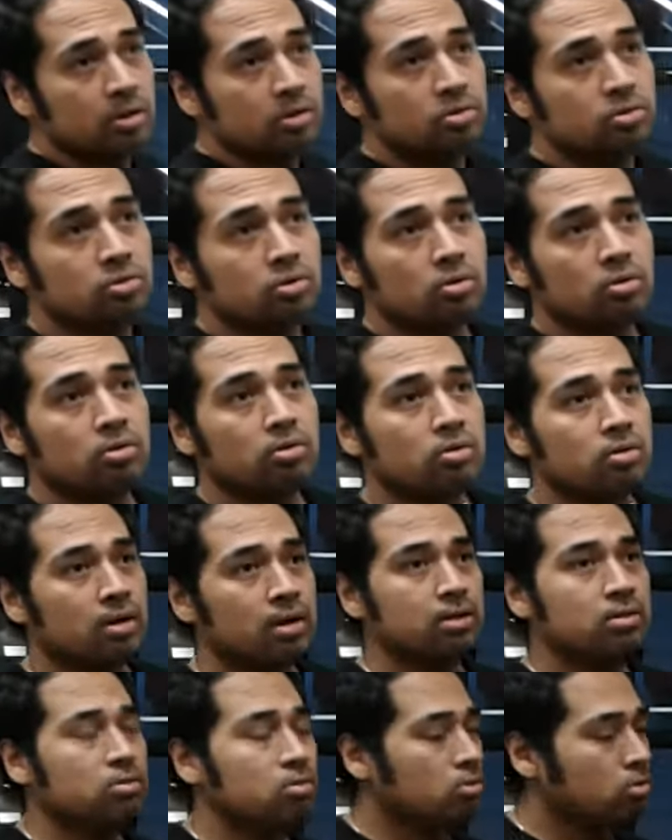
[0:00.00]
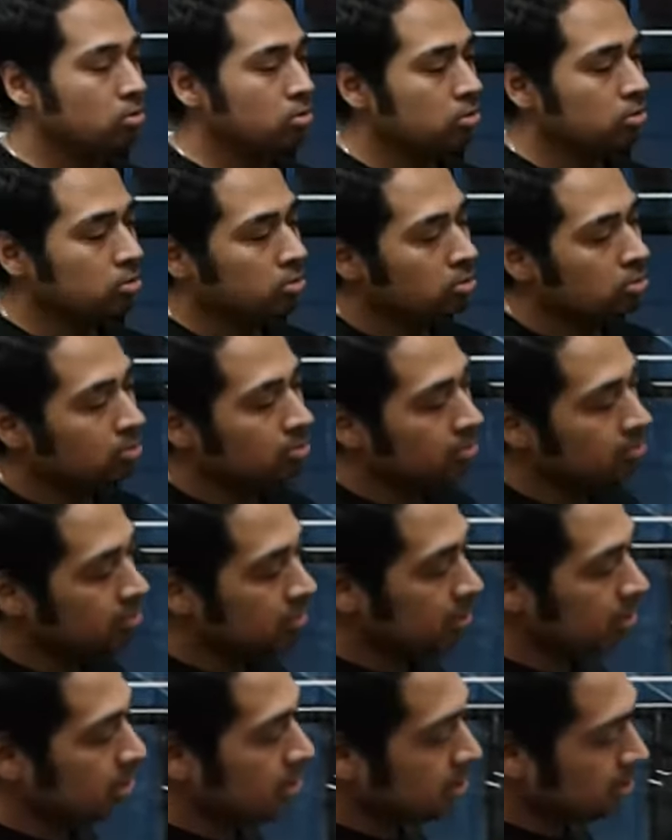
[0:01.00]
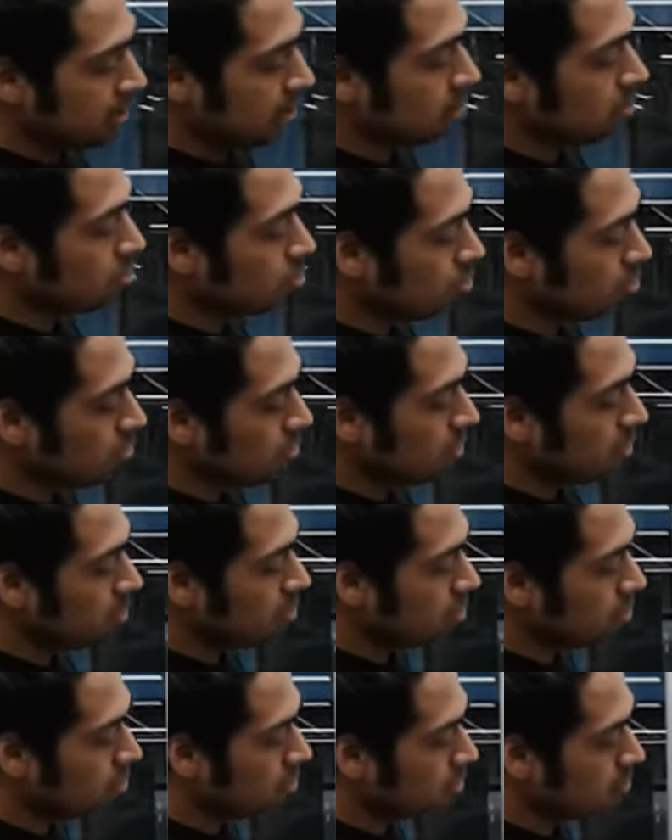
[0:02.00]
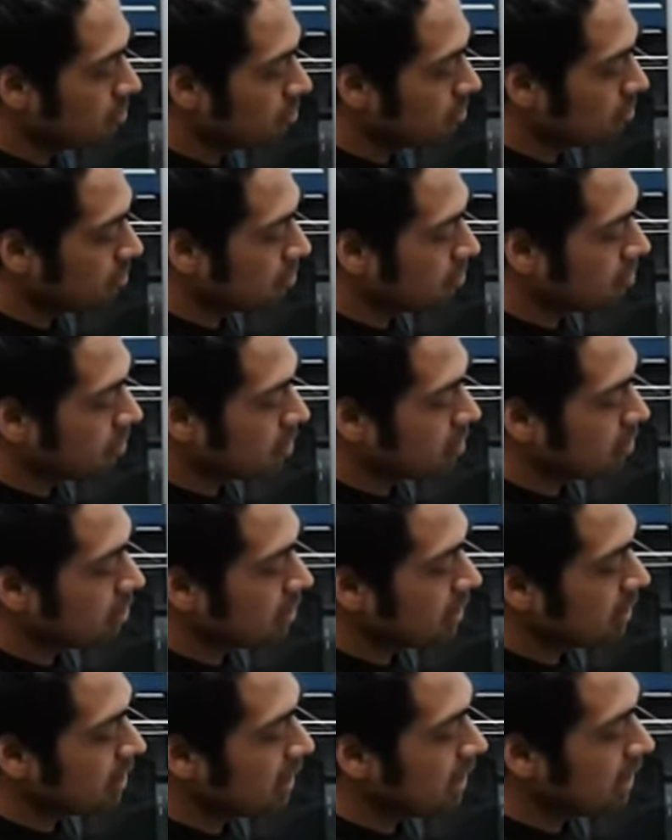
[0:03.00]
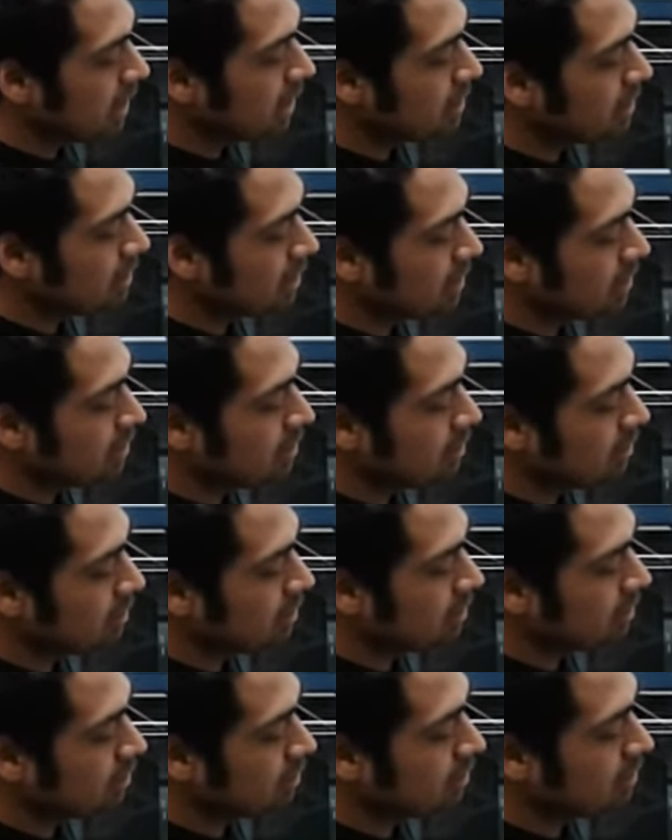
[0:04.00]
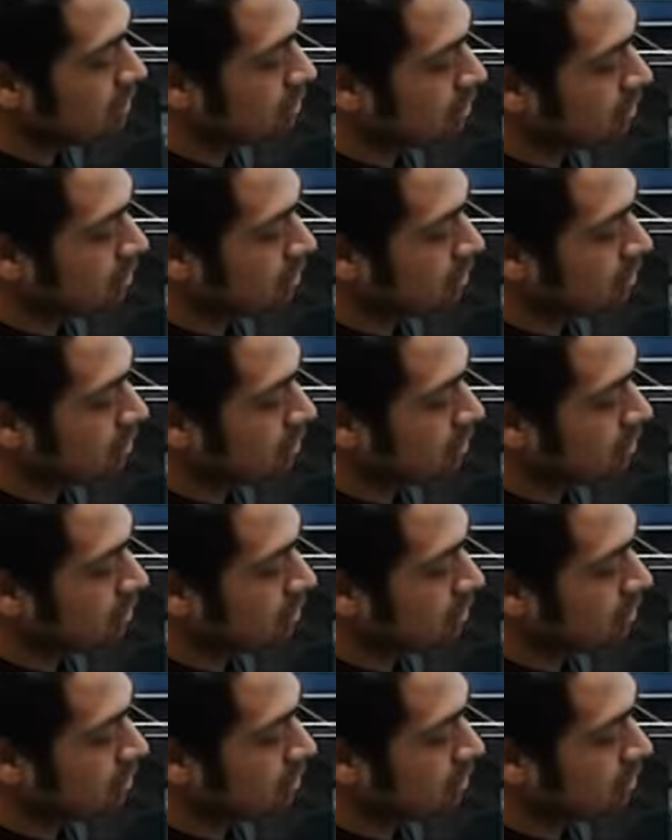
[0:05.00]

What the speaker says: So, and also it's good because the data analysis